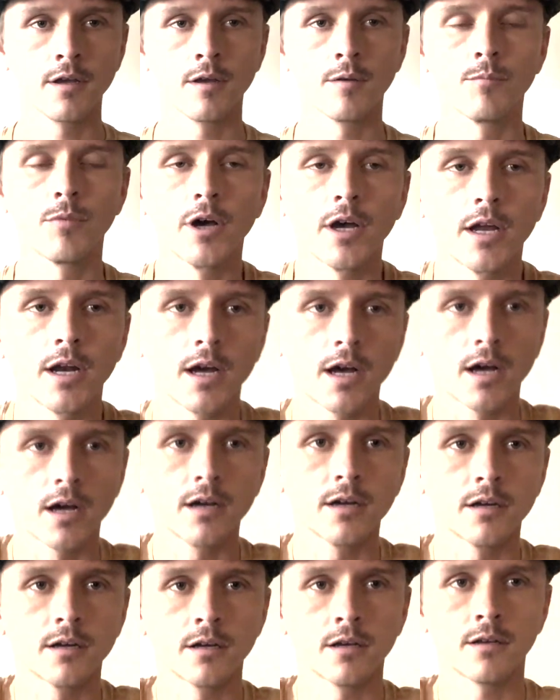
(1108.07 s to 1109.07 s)
But
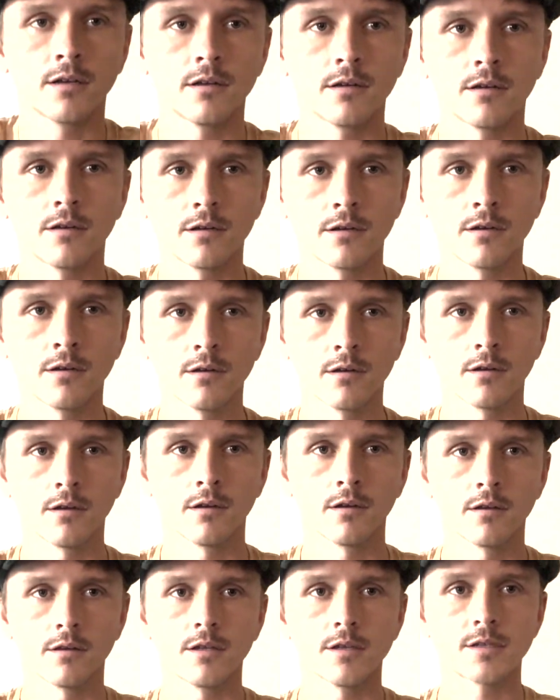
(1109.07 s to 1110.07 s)

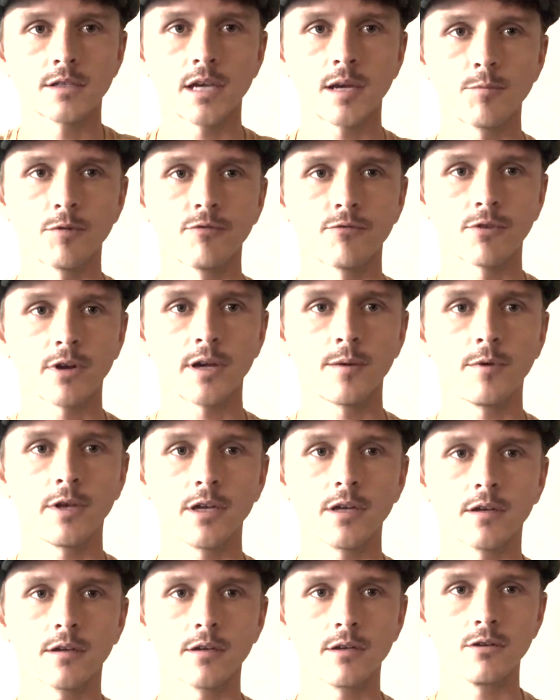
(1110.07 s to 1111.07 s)
this type of
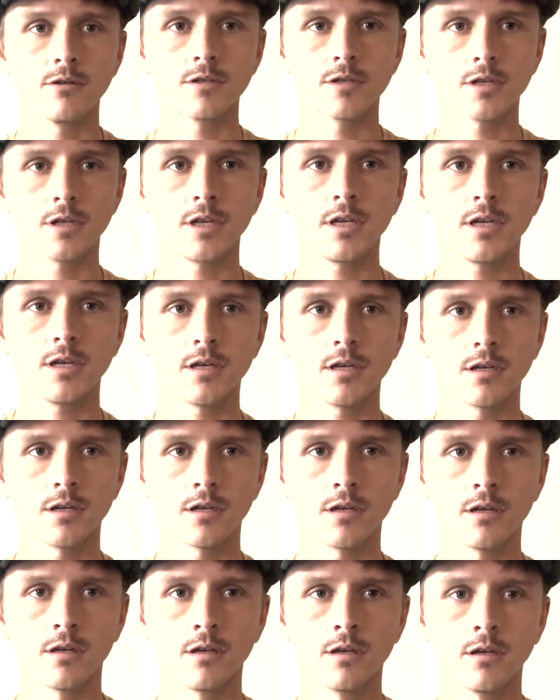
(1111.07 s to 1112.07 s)
framing, usually,
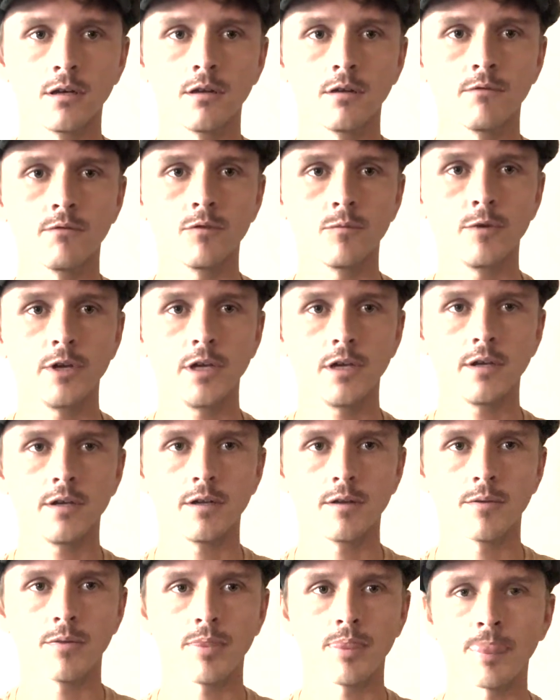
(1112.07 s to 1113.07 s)
for me,
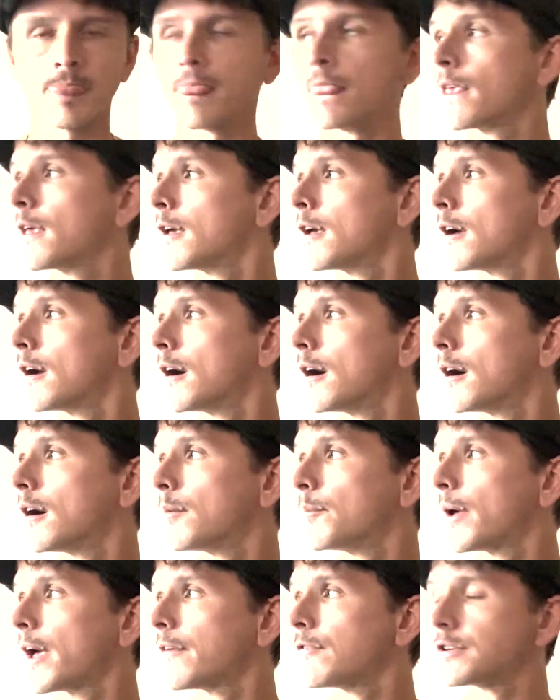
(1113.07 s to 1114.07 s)

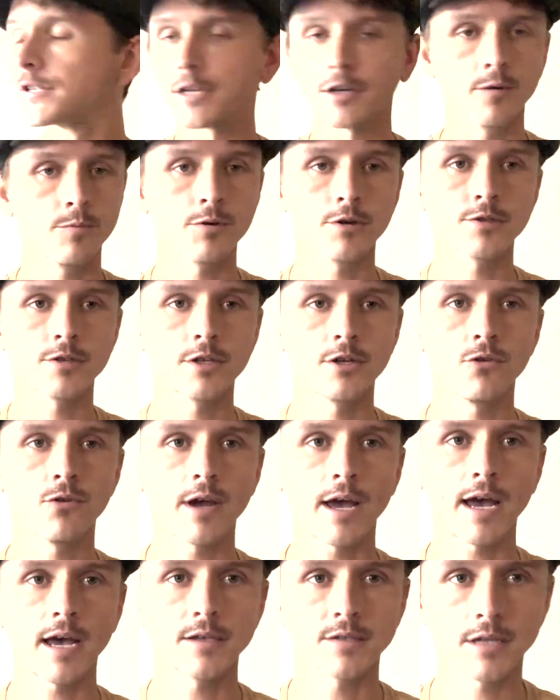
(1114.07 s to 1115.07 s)
every single person you
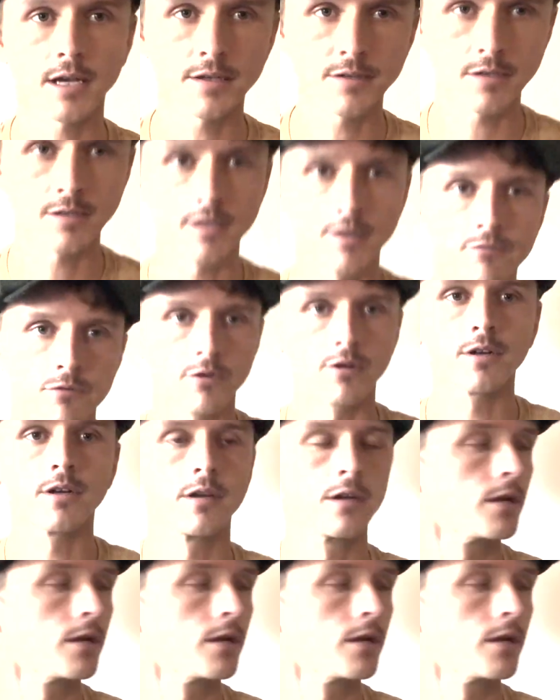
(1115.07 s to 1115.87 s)
ask has a different